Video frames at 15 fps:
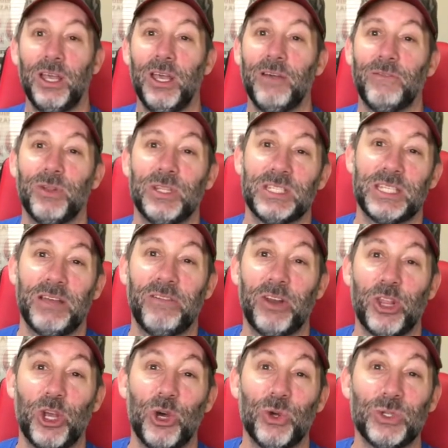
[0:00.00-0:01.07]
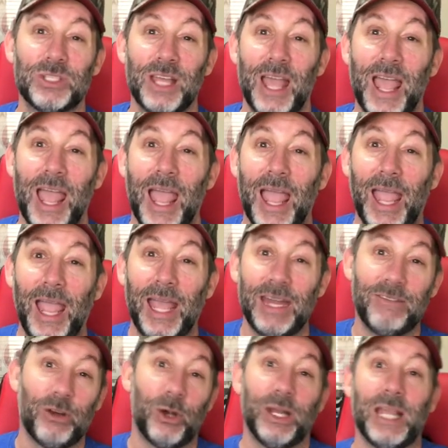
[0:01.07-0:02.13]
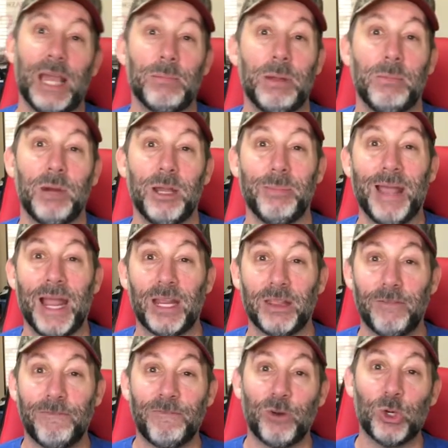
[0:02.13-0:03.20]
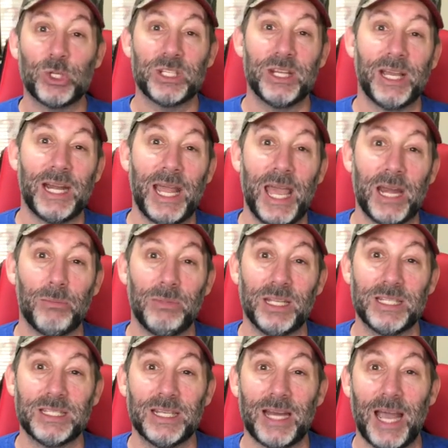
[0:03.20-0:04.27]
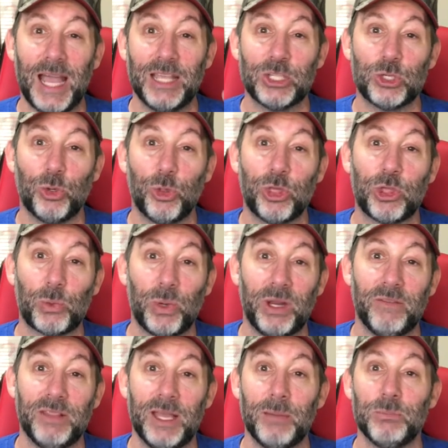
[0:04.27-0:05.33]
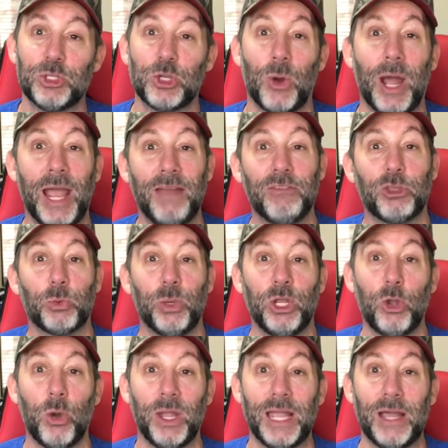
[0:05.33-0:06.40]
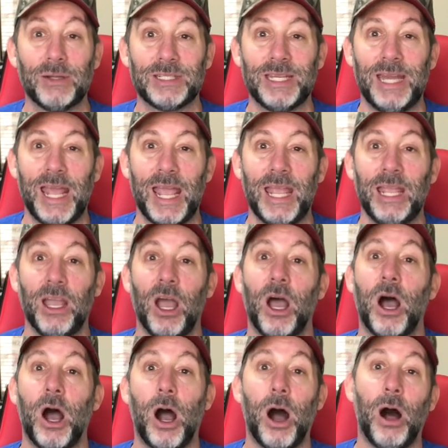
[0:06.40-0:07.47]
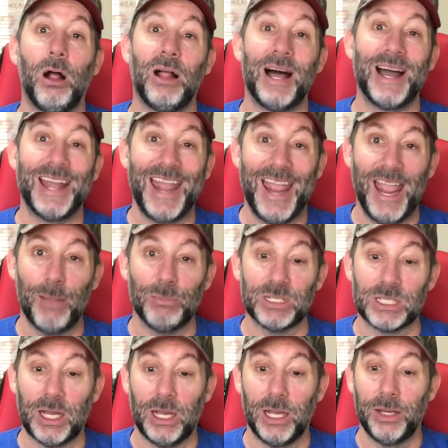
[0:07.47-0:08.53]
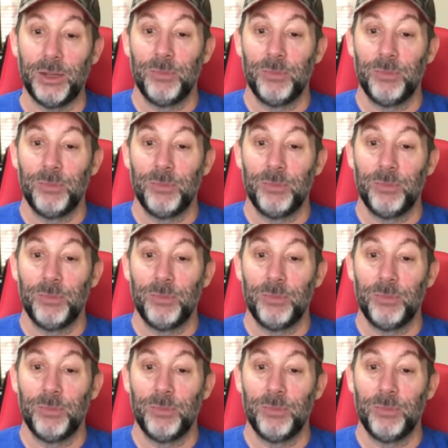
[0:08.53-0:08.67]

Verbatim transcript: for the seven of those, and I've already got my money back. The first night I had them listed, I sold three of them. So I have three going out today, all on Amazon.